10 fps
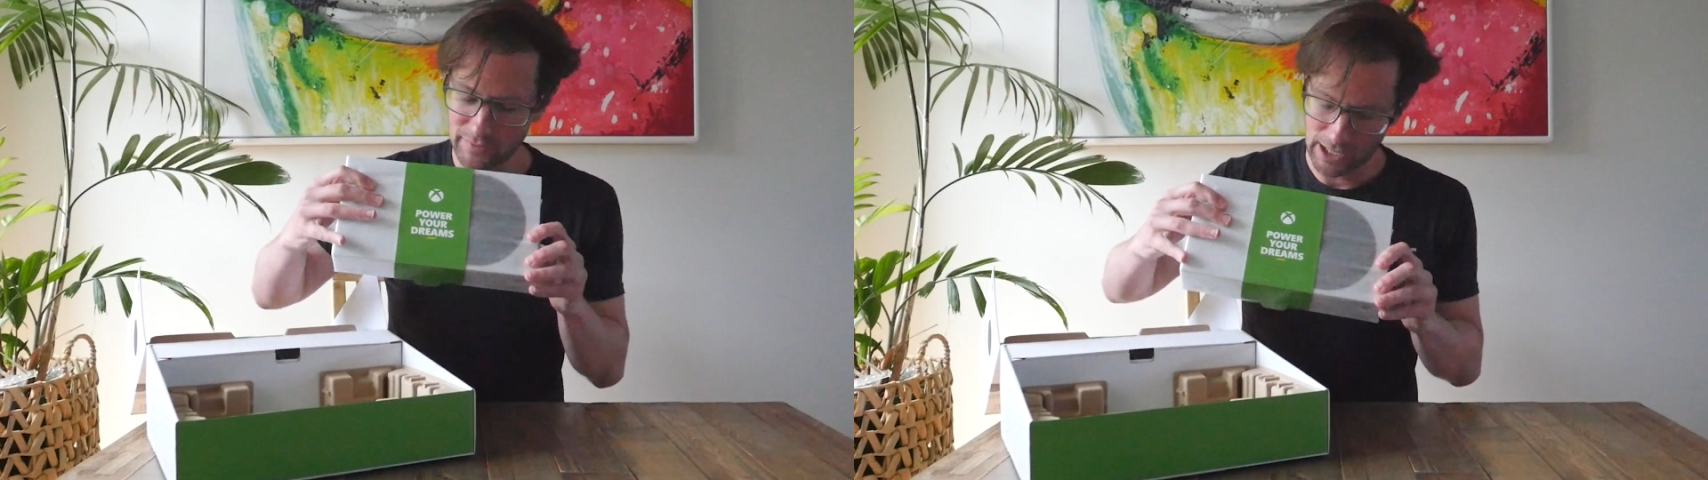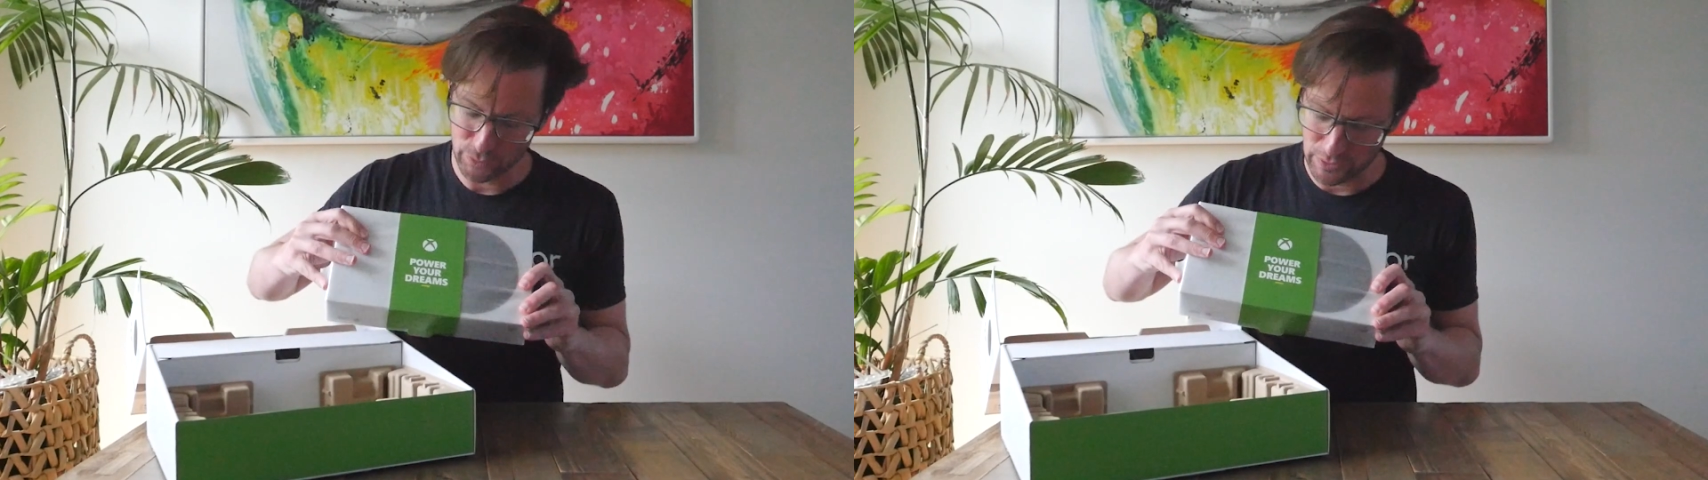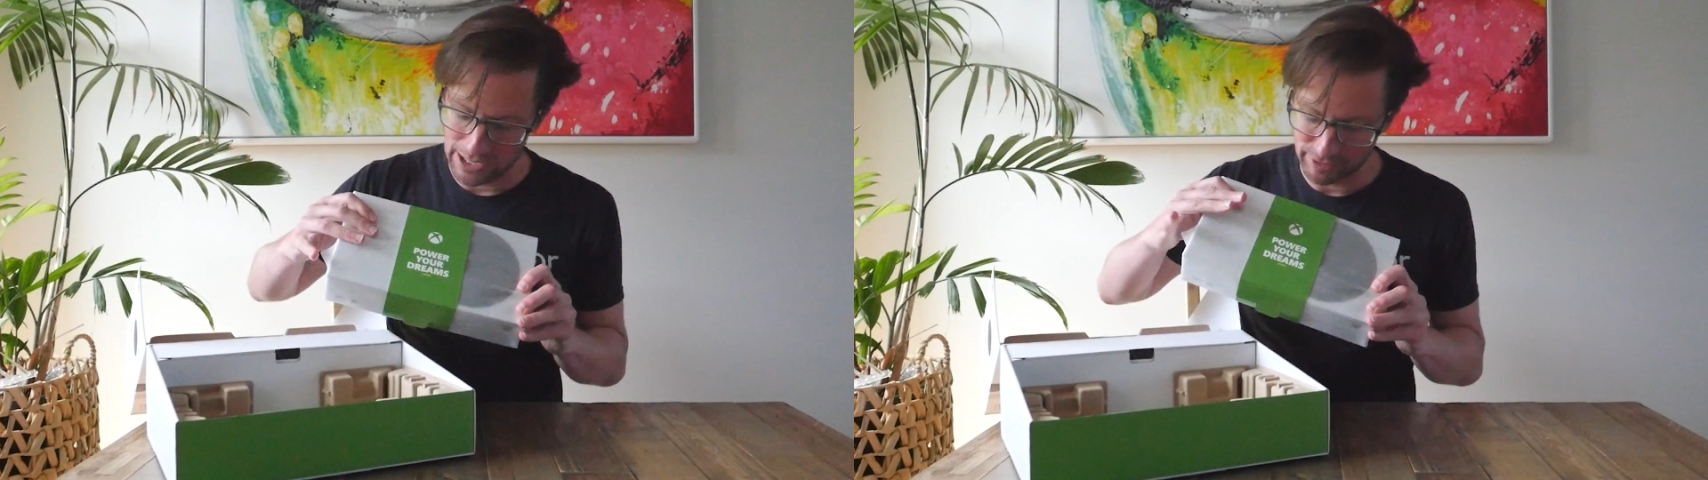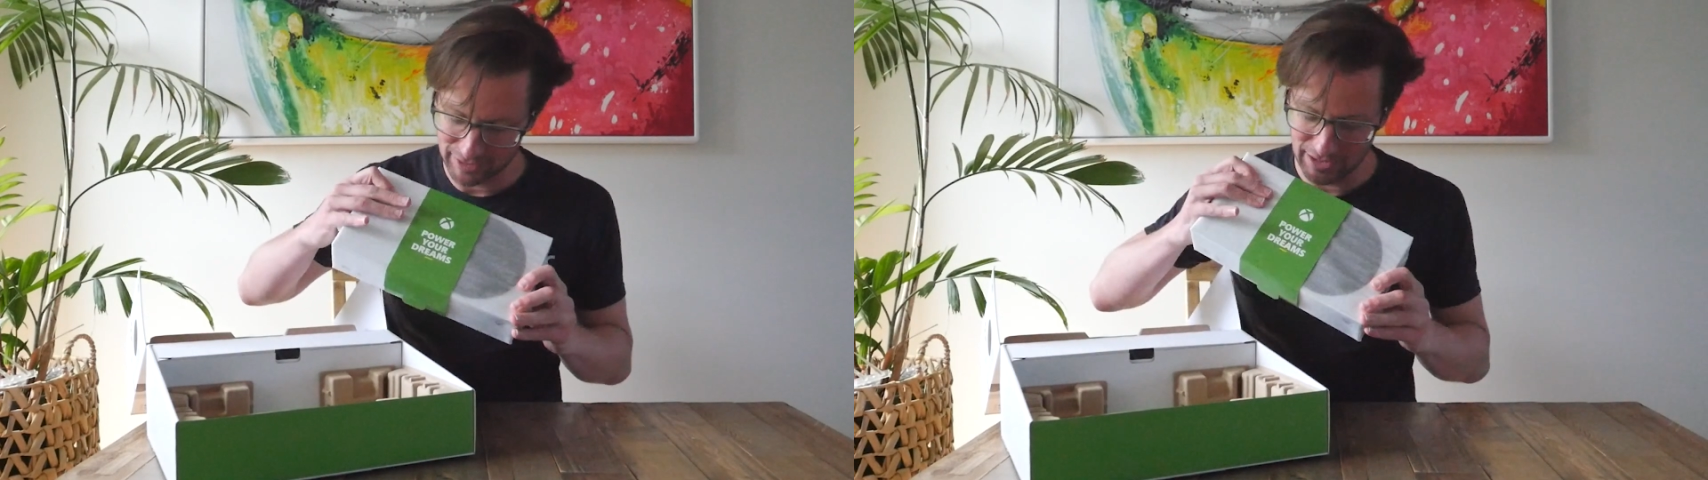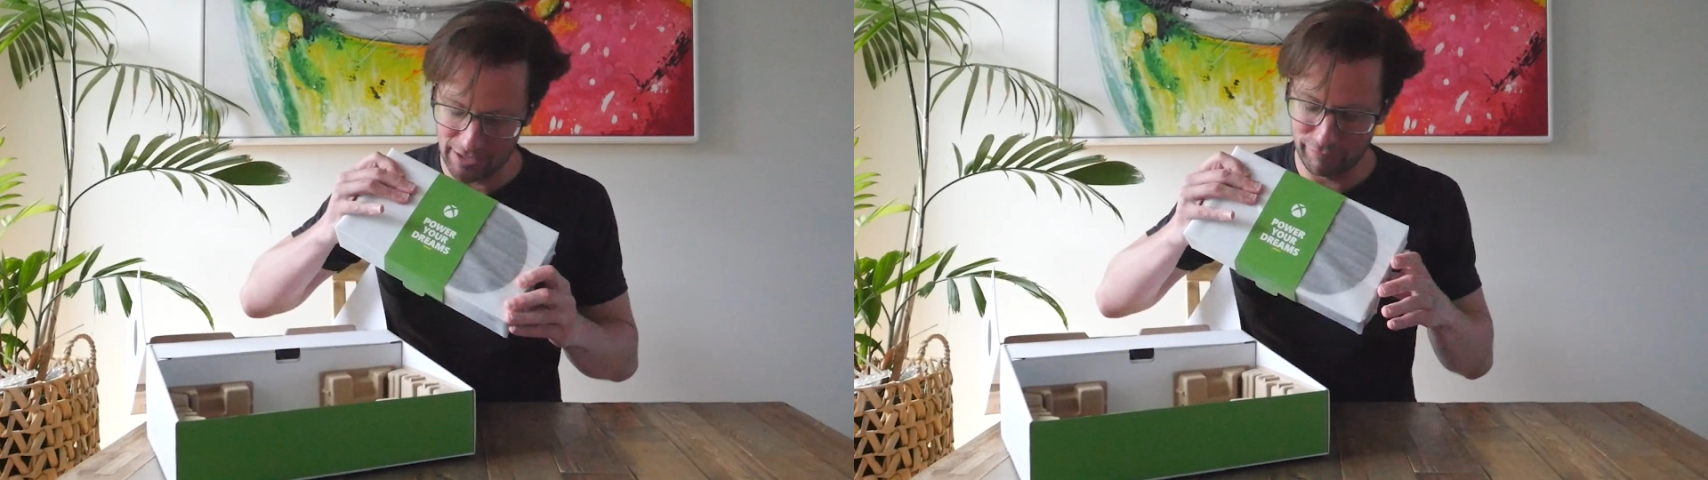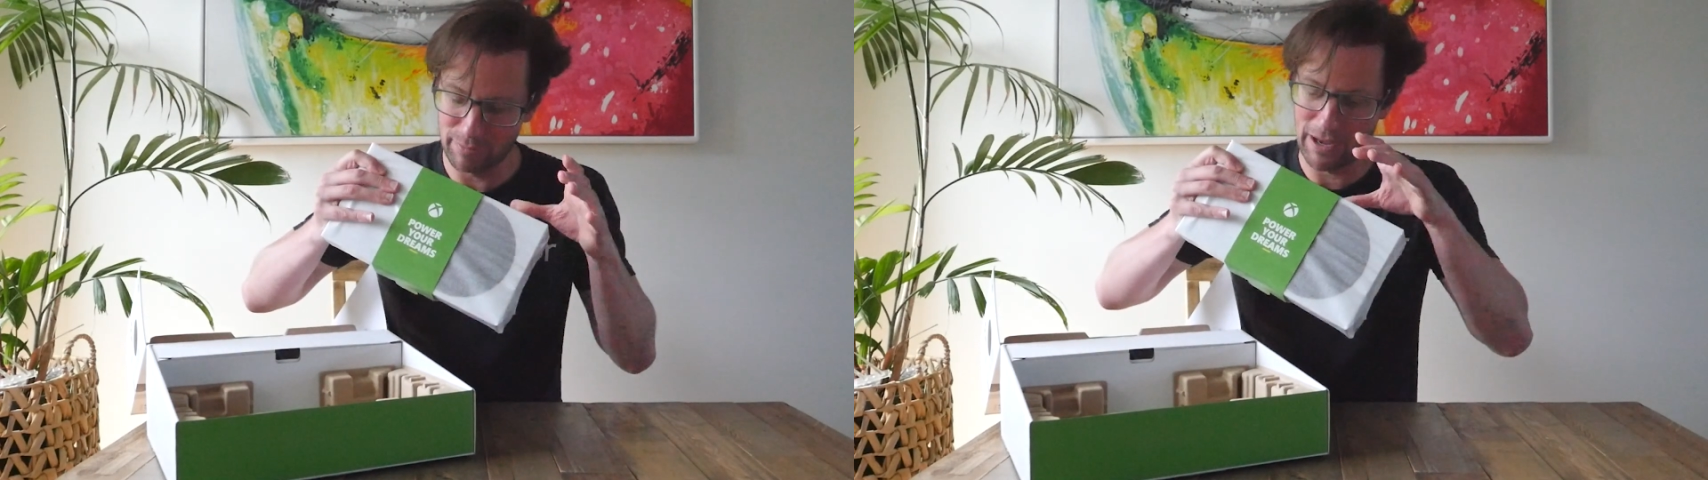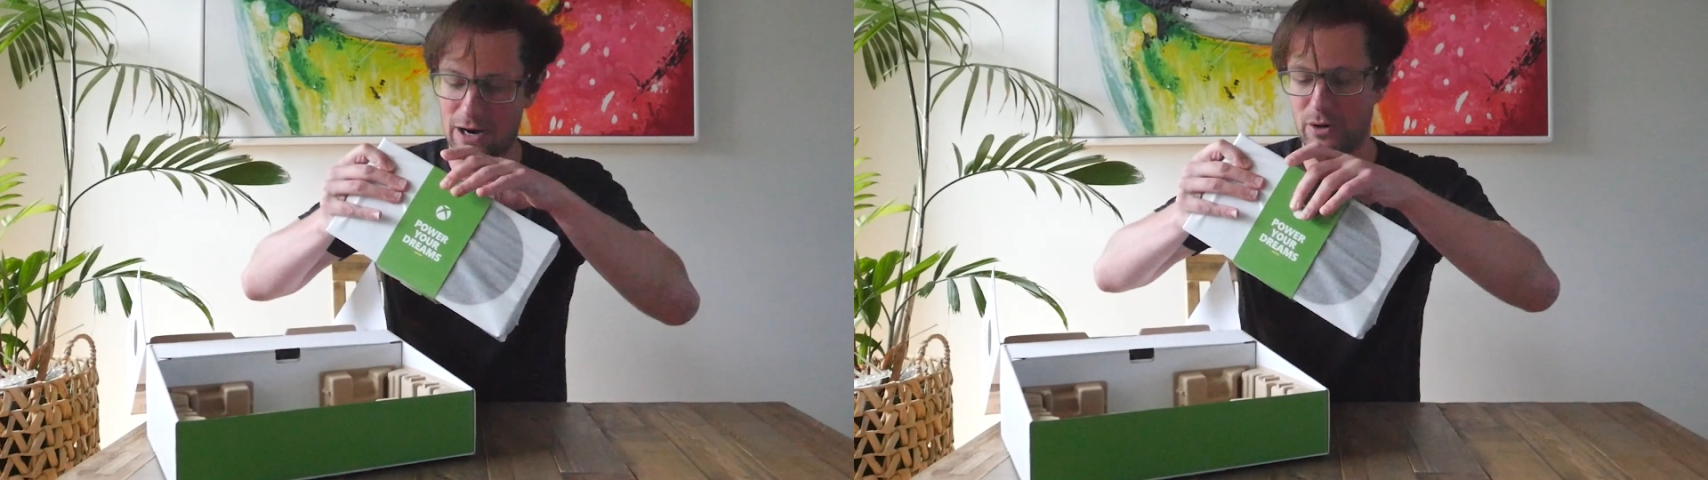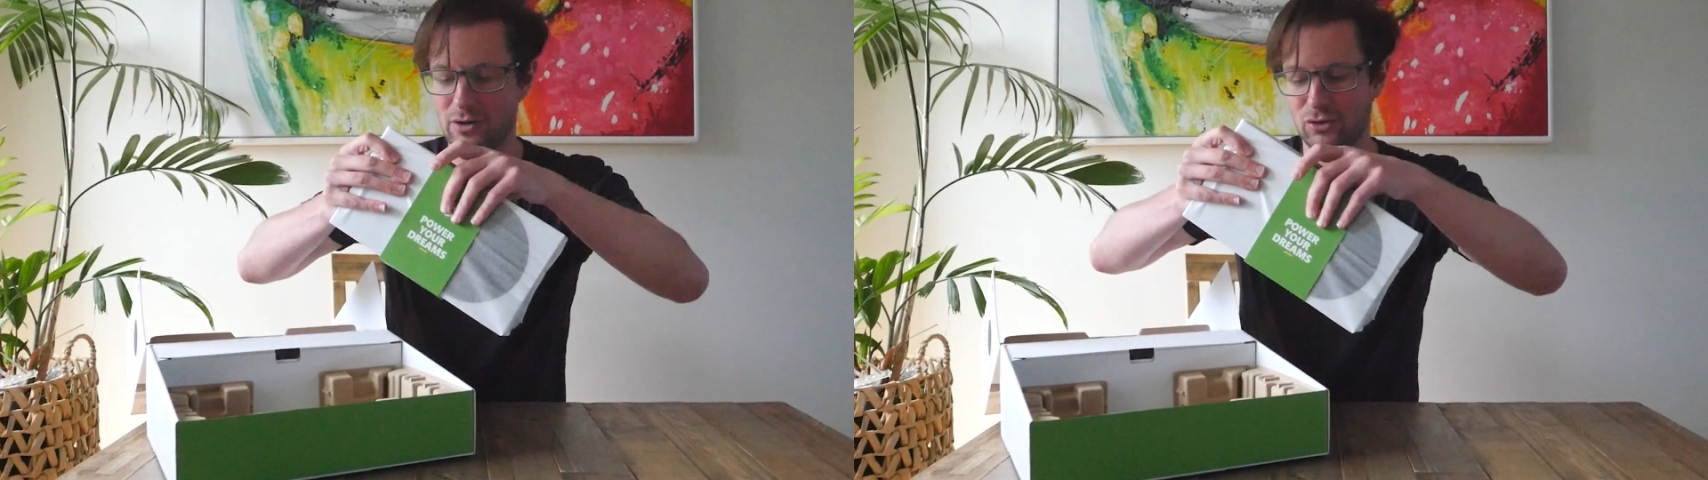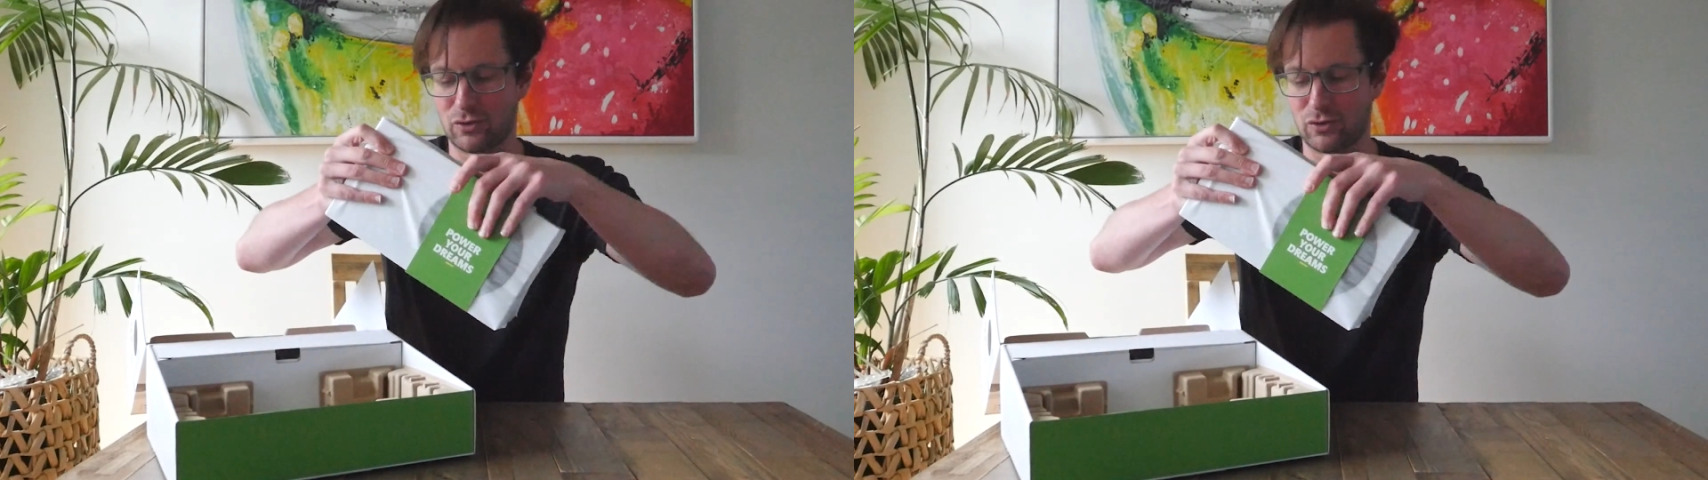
Comes wrapped in this lovely Power Your